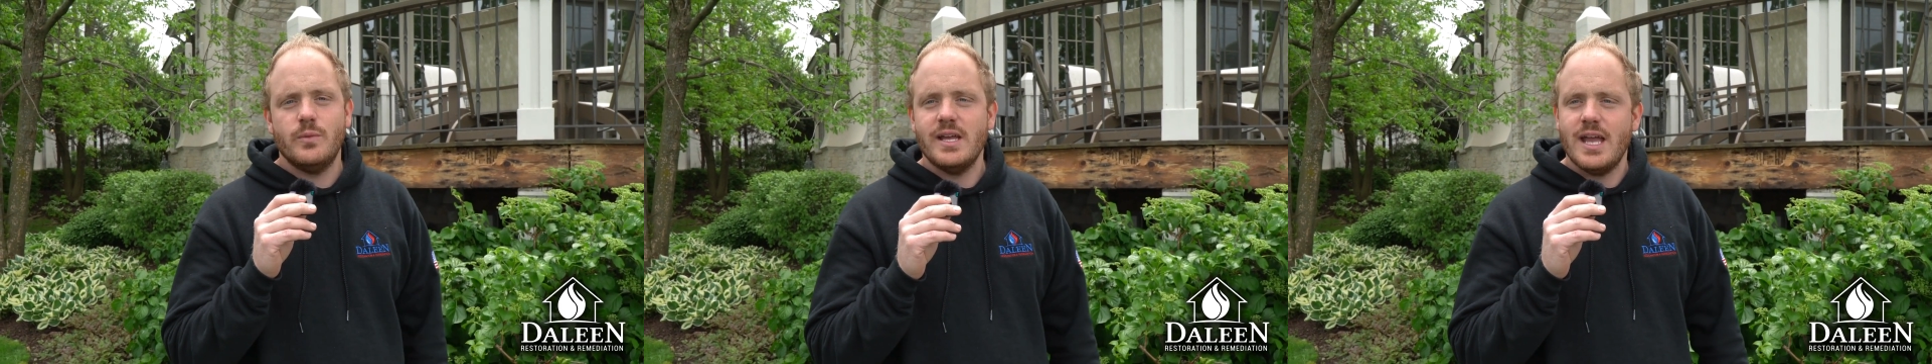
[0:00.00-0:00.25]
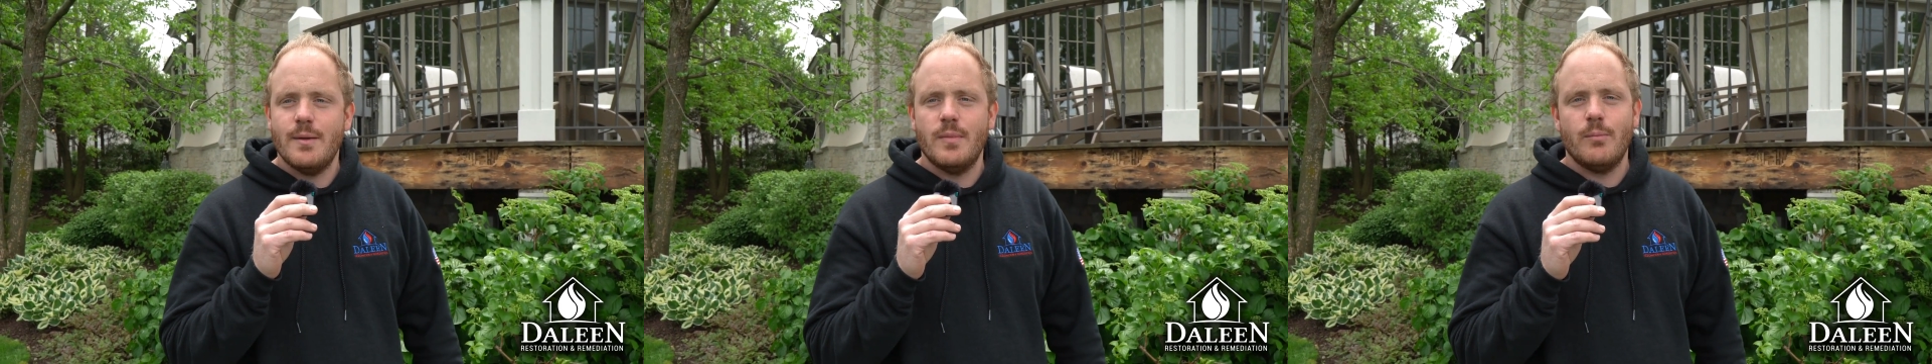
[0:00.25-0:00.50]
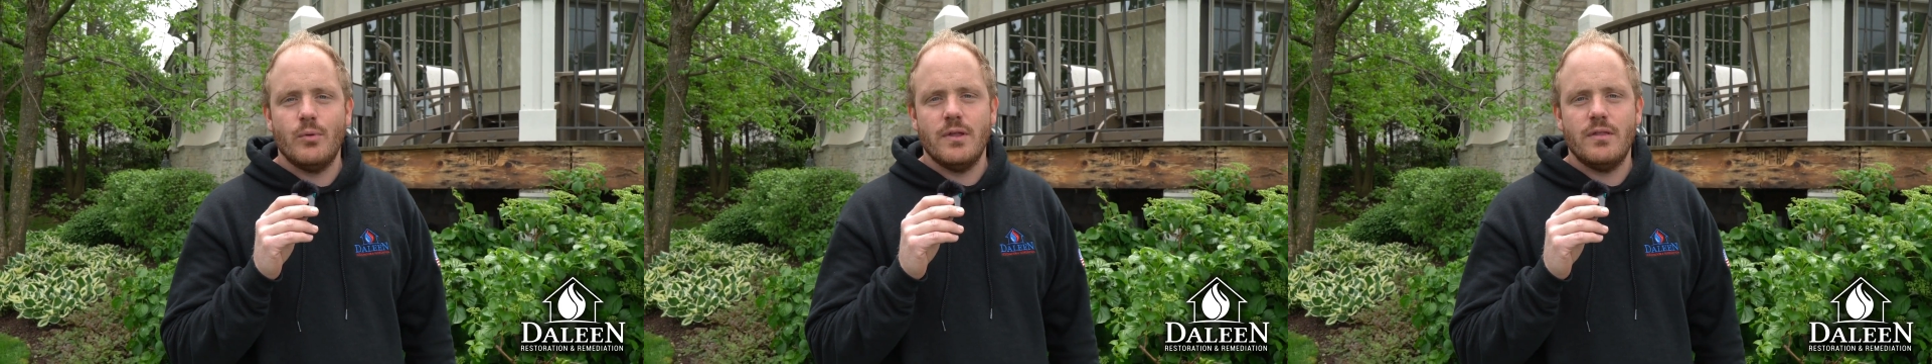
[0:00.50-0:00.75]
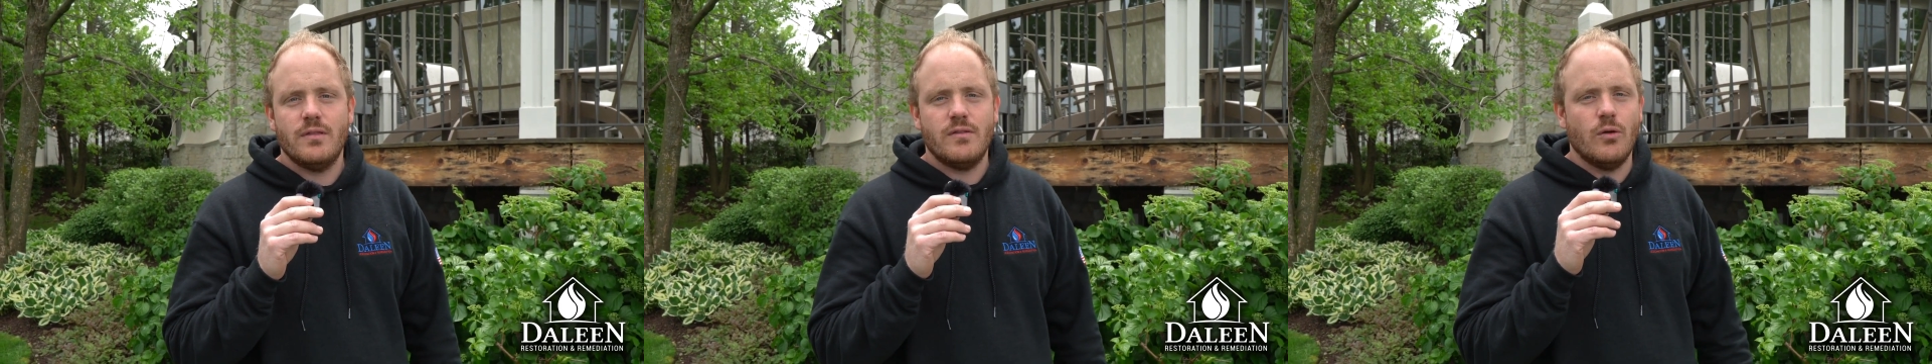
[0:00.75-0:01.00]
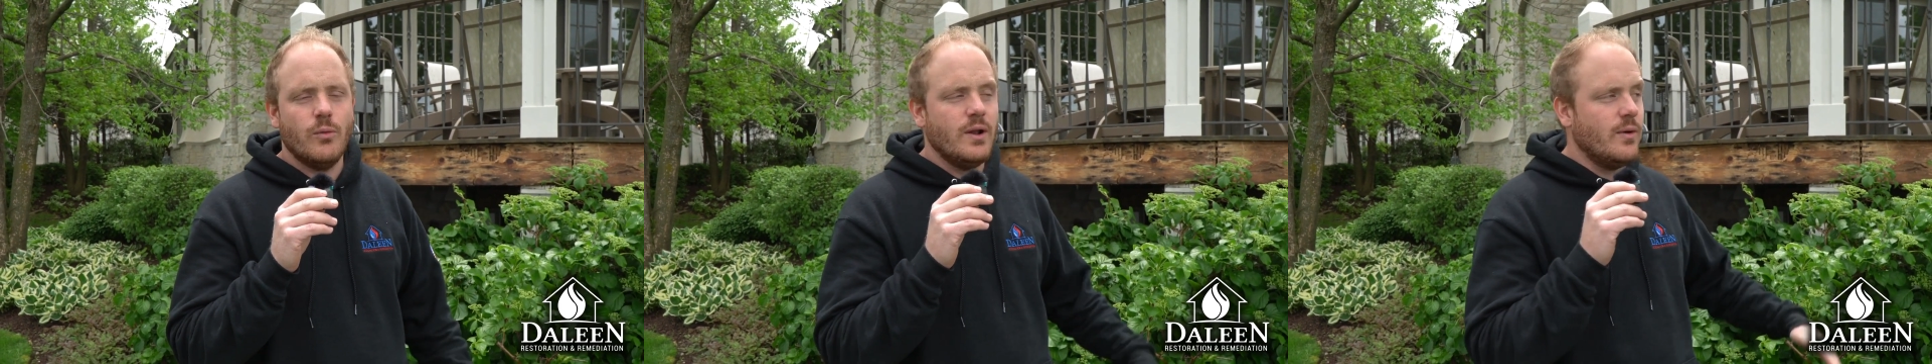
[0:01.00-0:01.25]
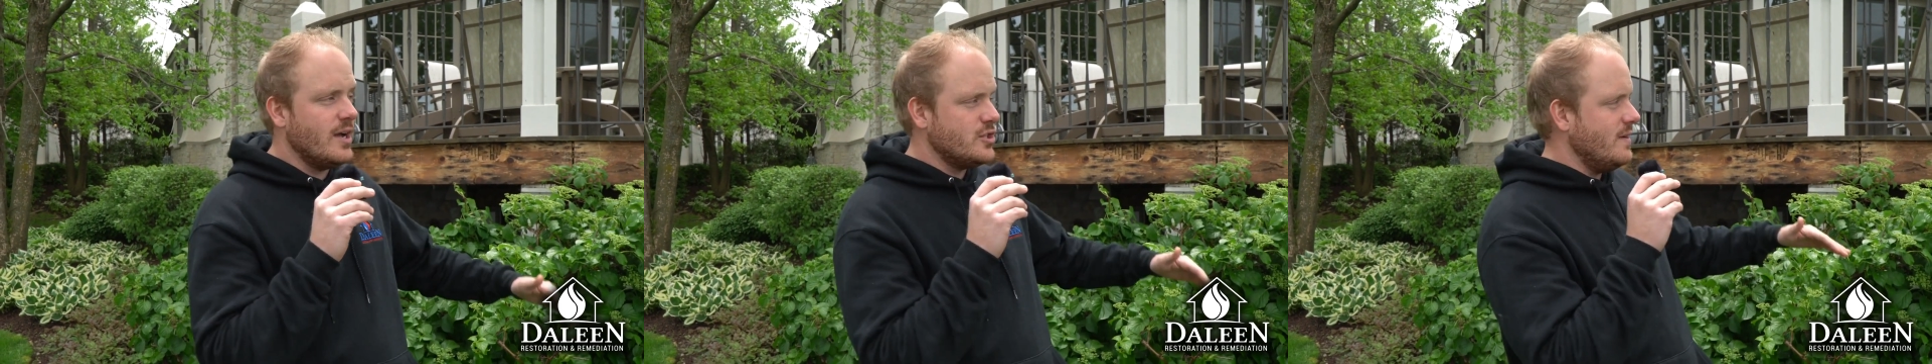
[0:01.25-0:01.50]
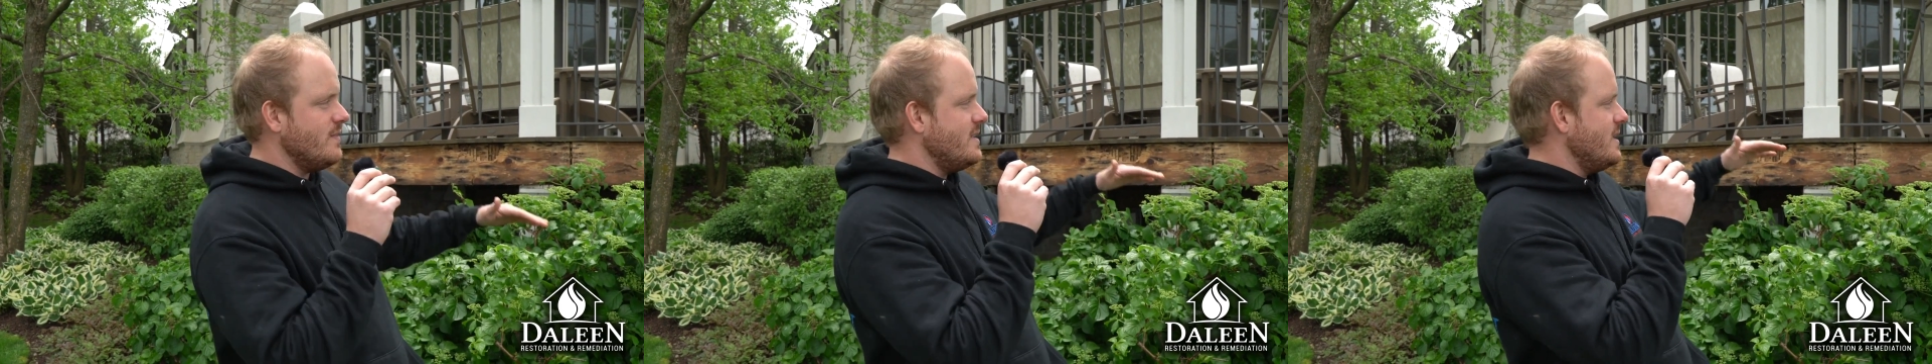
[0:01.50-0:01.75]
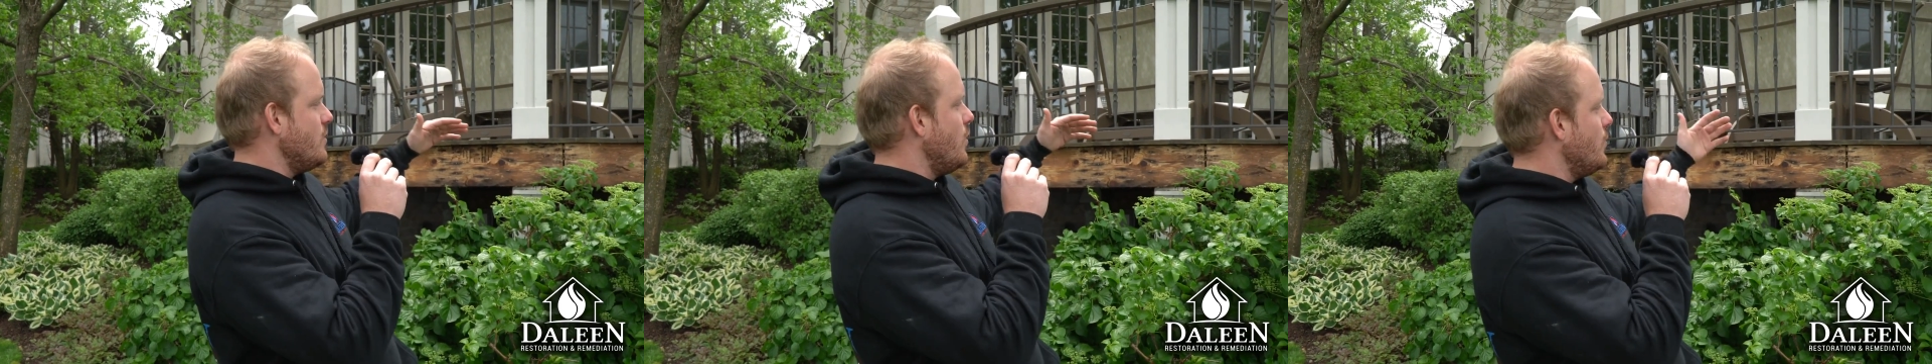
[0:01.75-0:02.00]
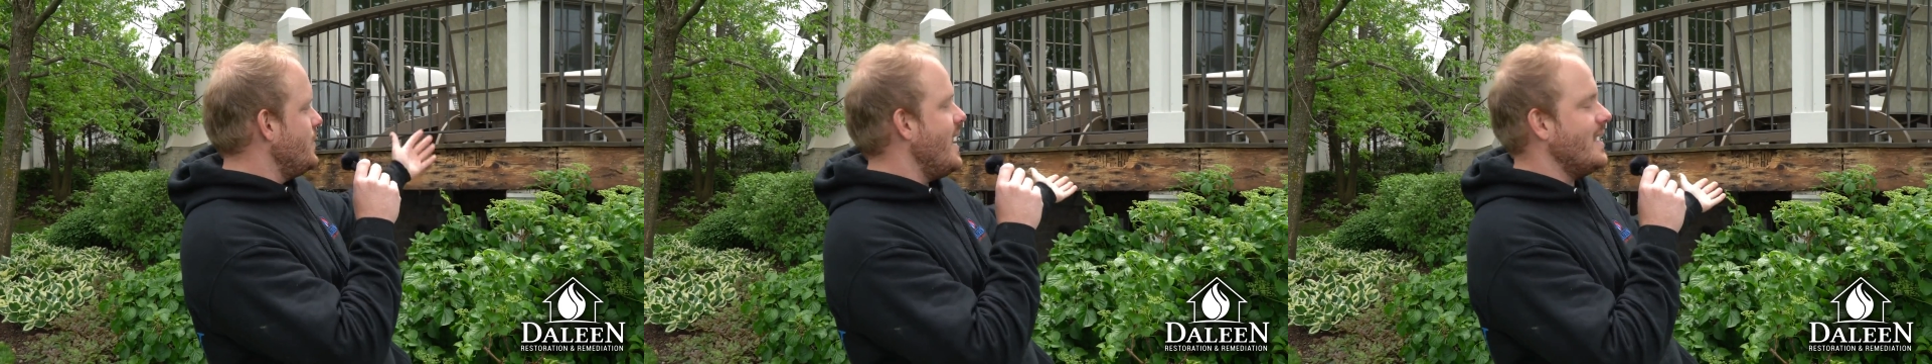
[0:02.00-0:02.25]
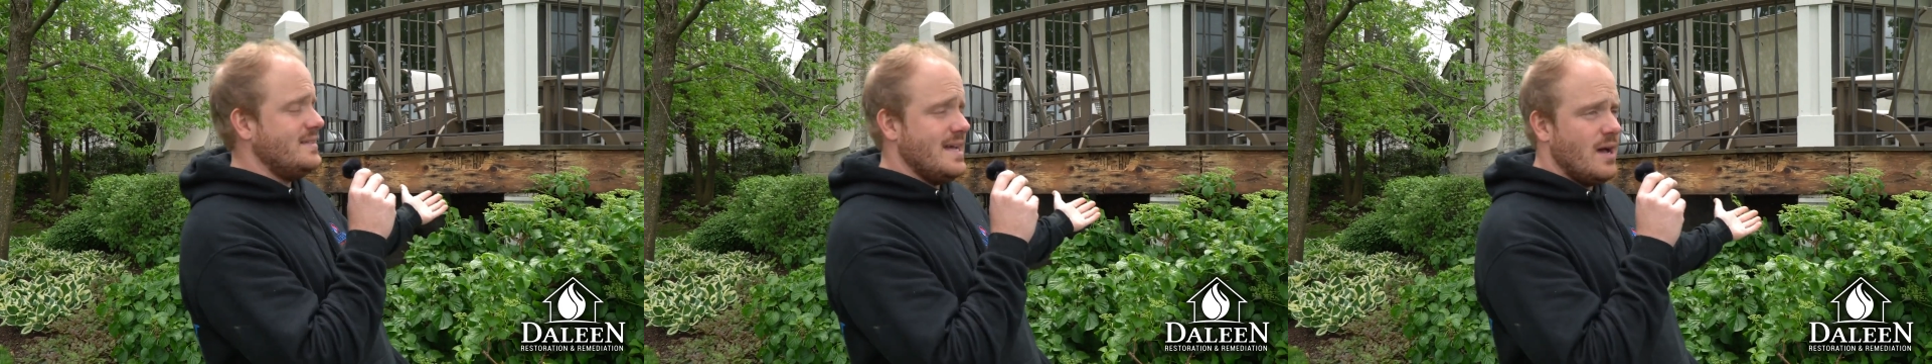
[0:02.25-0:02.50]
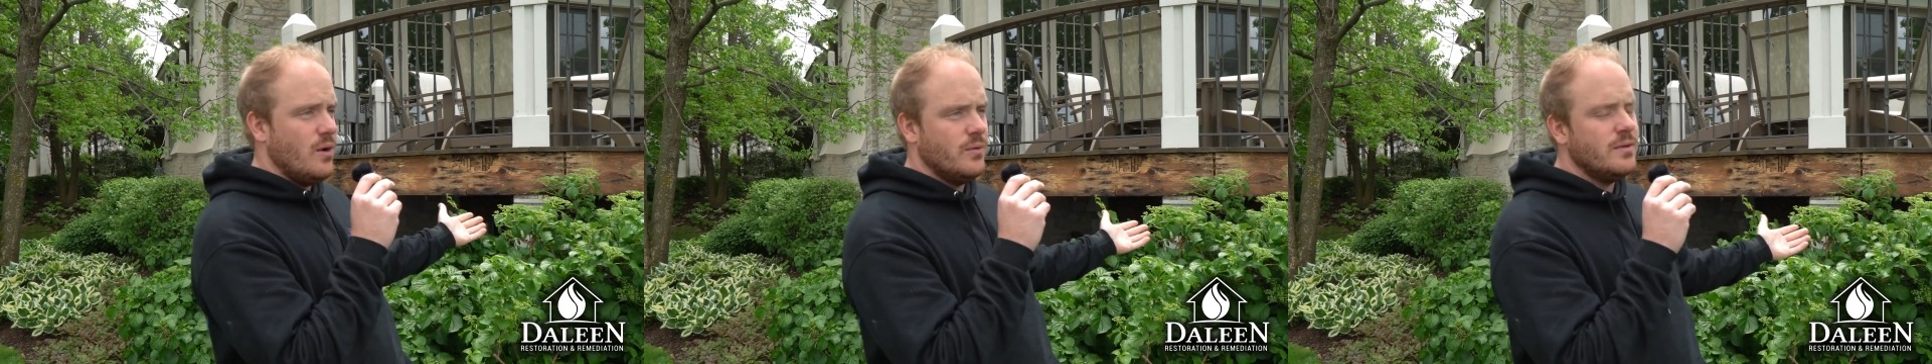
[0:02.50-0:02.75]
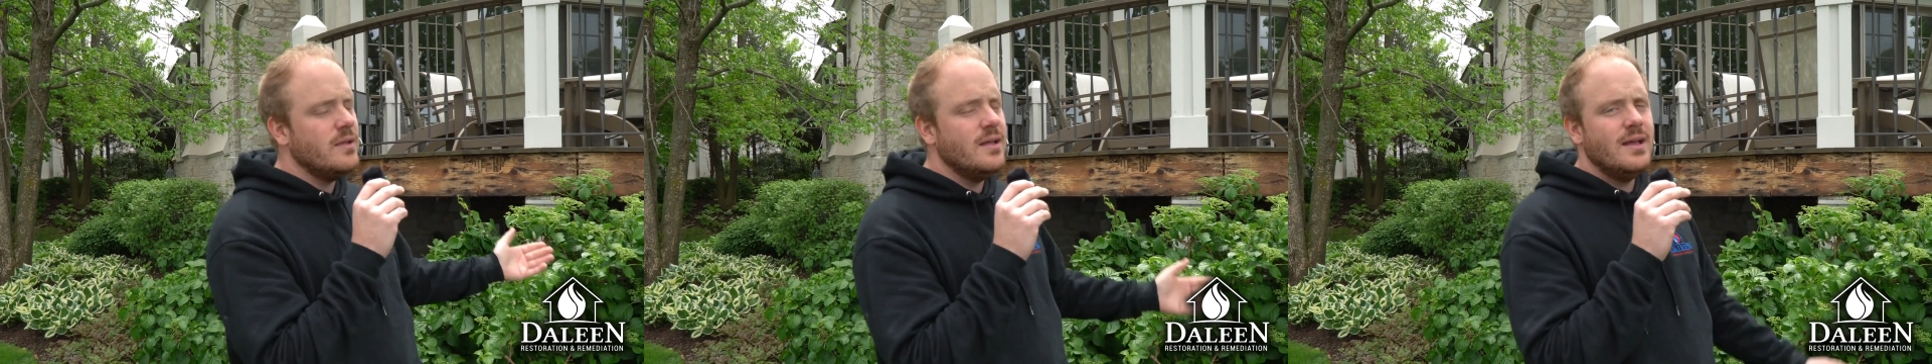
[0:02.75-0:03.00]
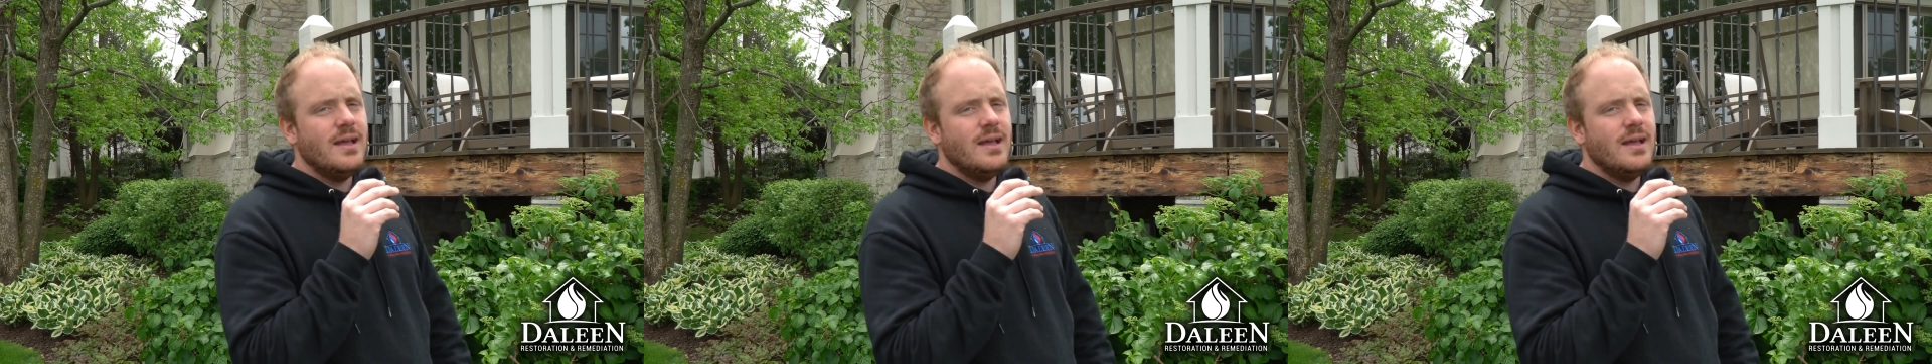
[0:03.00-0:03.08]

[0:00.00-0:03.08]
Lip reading: we came up with so we don't actually have to take the whole deck down